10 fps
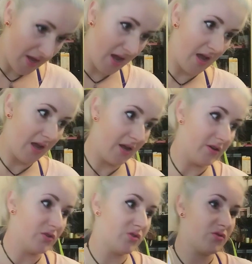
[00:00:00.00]

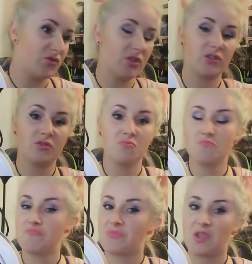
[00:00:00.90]
and just
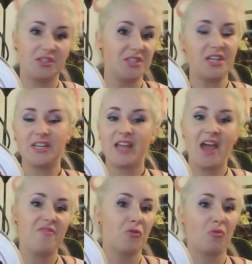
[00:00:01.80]
didn't
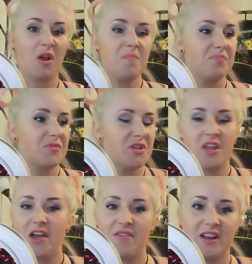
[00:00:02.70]
have grip,
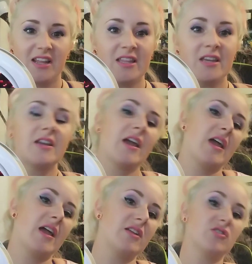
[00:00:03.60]
didn't have anything,
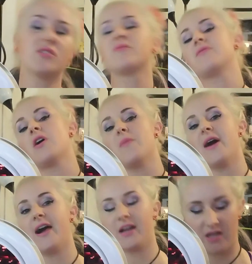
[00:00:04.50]
and just fell
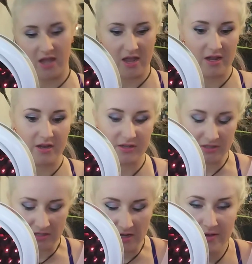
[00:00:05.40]
back
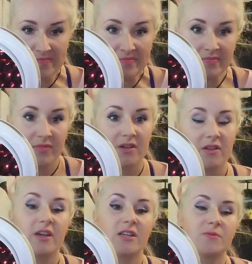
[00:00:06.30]
and
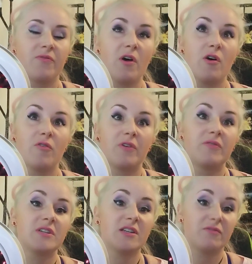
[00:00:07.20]
like fell
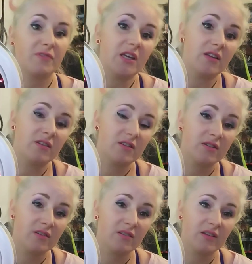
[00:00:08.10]
15 feet.
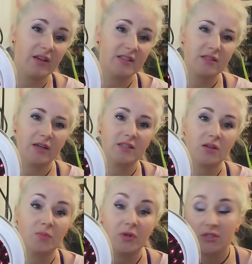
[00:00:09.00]

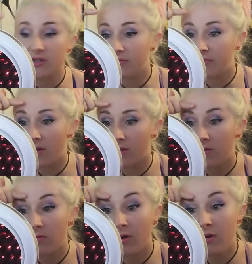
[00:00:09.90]
That's how much he
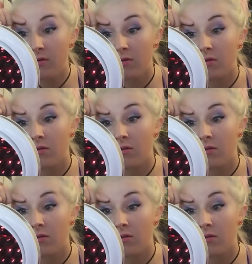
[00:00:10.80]
fell. What?